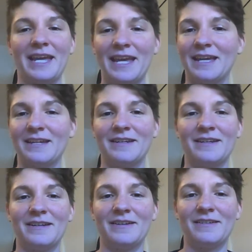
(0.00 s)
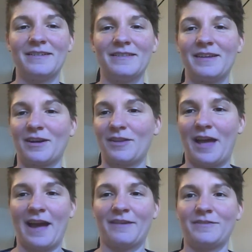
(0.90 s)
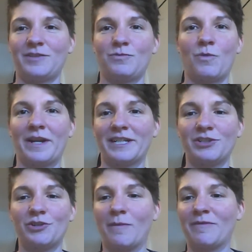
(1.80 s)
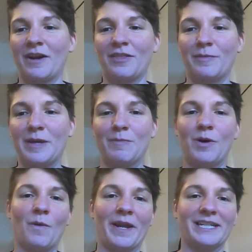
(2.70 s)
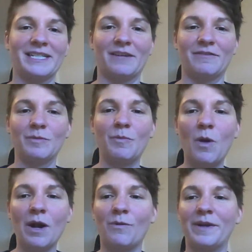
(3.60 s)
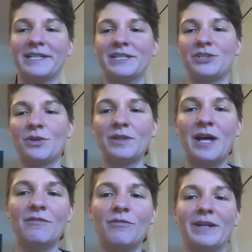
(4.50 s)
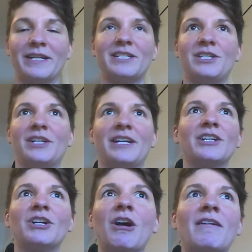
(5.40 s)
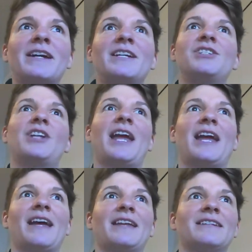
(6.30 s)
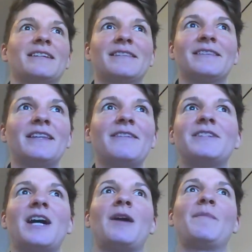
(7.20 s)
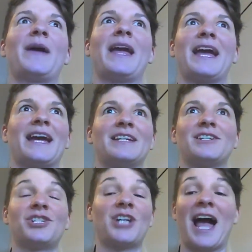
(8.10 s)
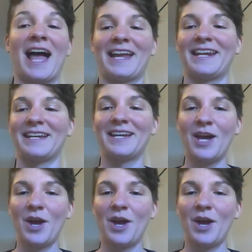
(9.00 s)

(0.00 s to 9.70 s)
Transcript: in their lives wanting to show up for other people, wanting to give support, wanting to show love, wanting to encourage and lift up and shine